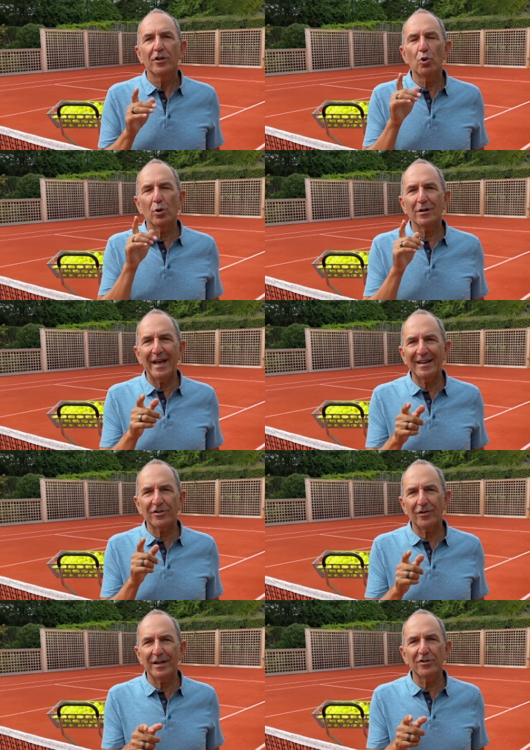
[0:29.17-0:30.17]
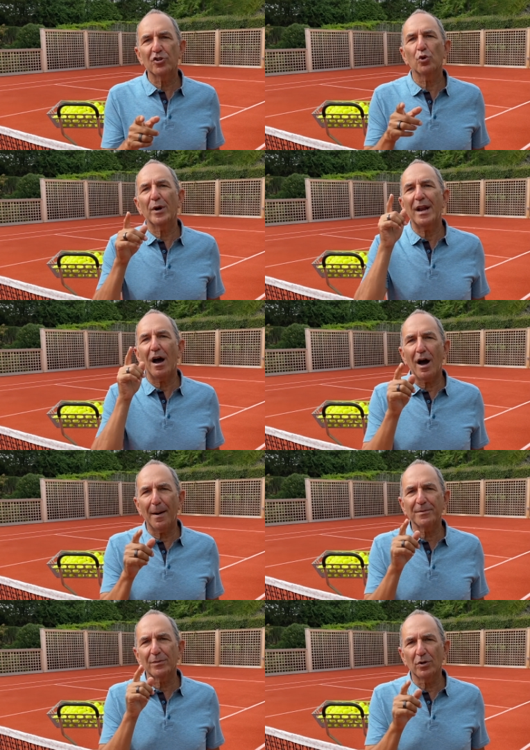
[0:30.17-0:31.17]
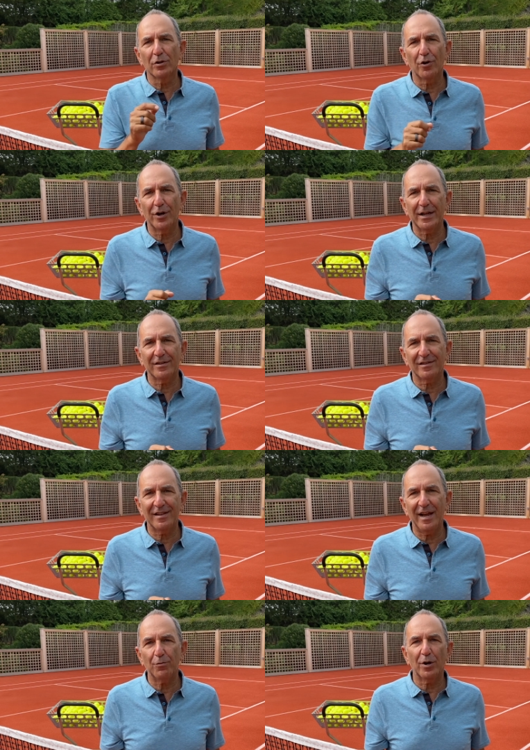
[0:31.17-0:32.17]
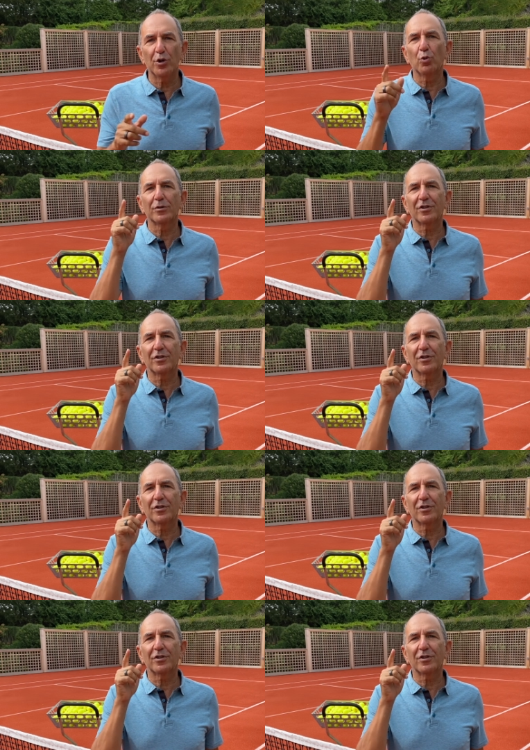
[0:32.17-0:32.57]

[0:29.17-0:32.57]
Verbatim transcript: you will enter into an optimal learning state where you will